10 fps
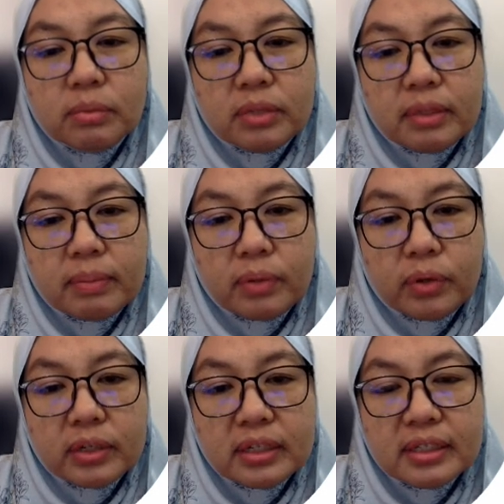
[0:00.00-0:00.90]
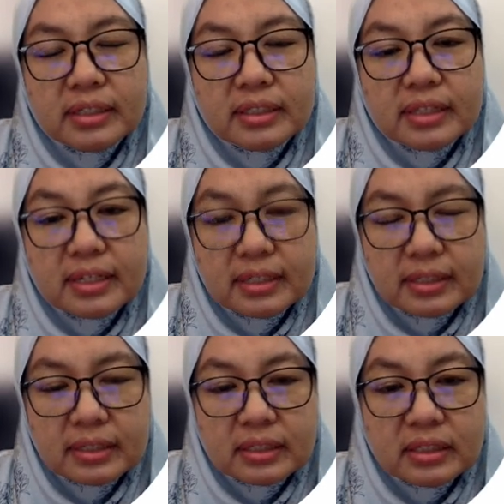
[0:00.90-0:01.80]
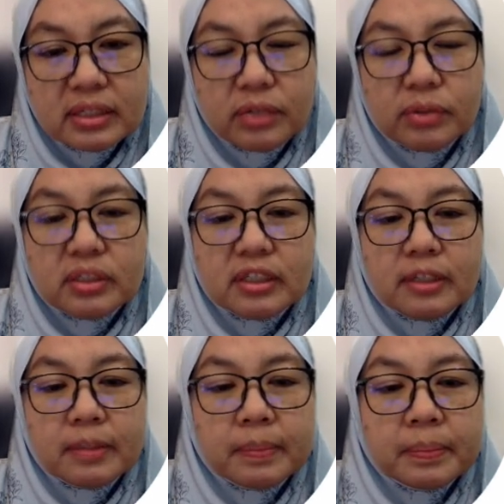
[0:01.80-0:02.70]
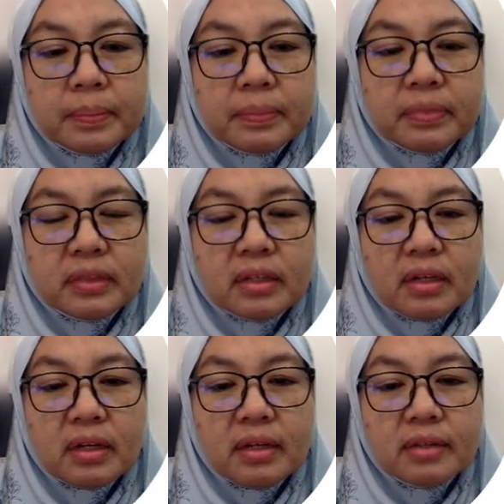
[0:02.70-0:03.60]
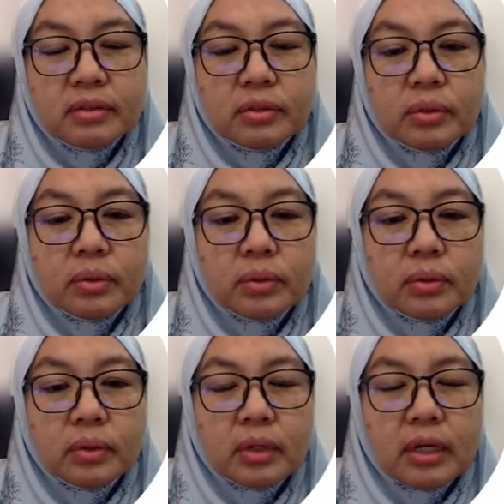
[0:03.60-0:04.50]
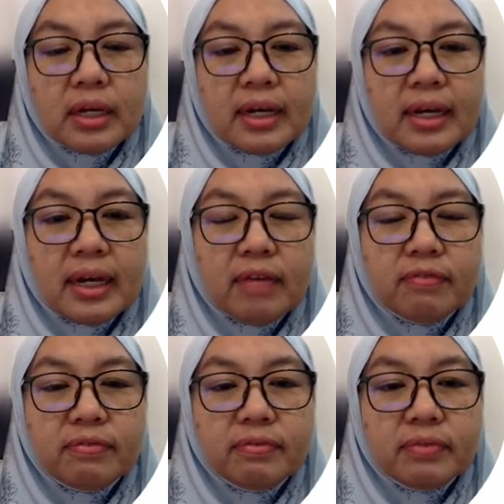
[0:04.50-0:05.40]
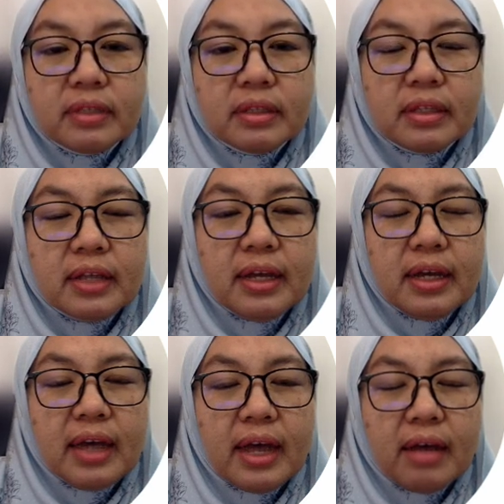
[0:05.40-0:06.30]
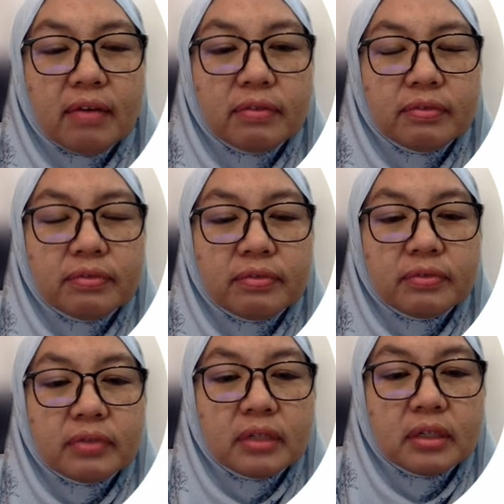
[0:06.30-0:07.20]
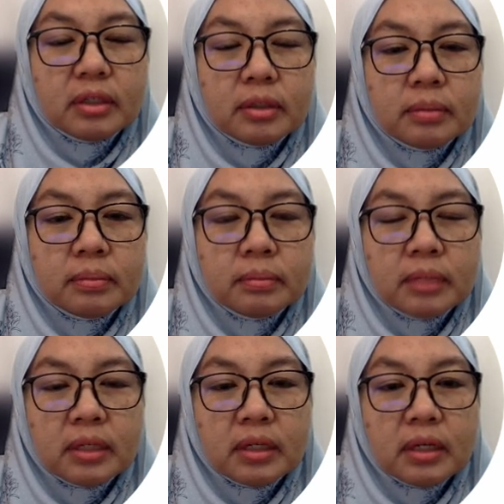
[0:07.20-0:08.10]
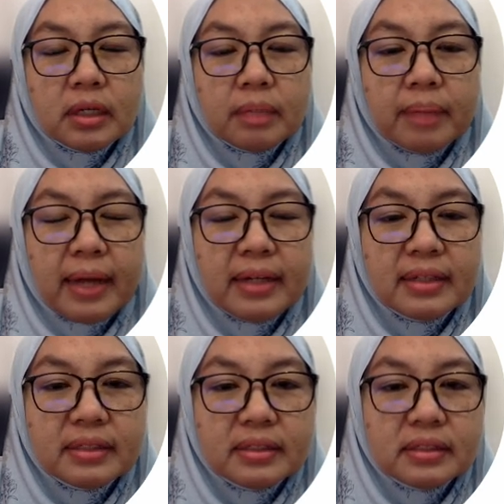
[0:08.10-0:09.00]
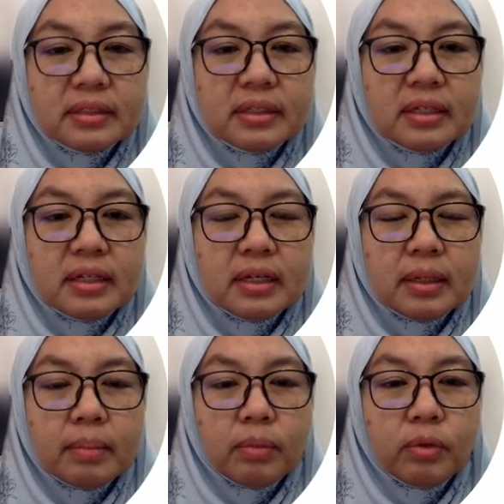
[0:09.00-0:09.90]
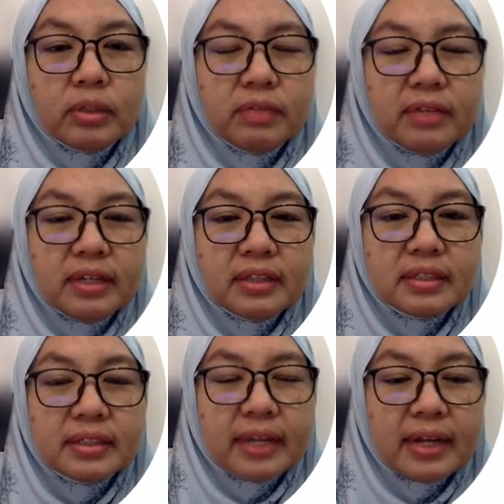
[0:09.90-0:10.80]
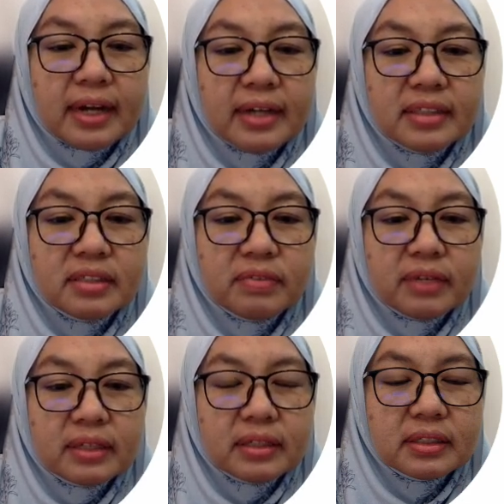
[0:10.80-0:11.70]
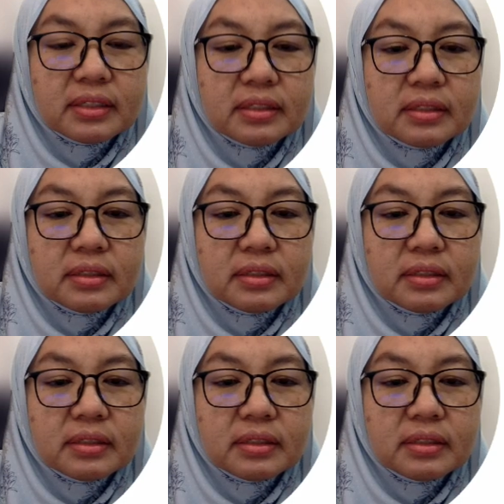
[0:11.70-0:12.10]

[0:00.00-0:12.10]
with employees, status and security. So if they have um, a balance, motivators and hygiene factors,